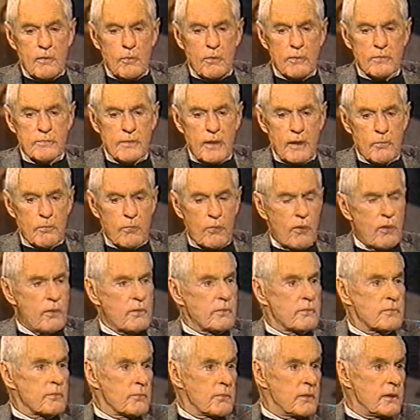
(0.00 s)
Well, it's not
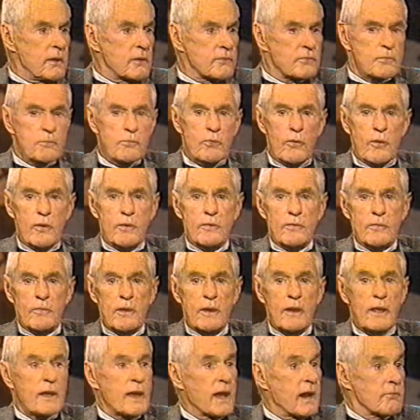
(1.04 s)
important to me. It's important to
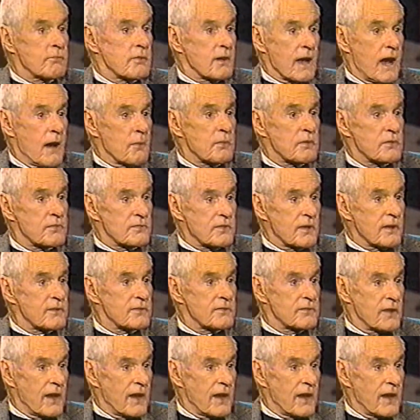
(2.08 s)
any kind of a common sense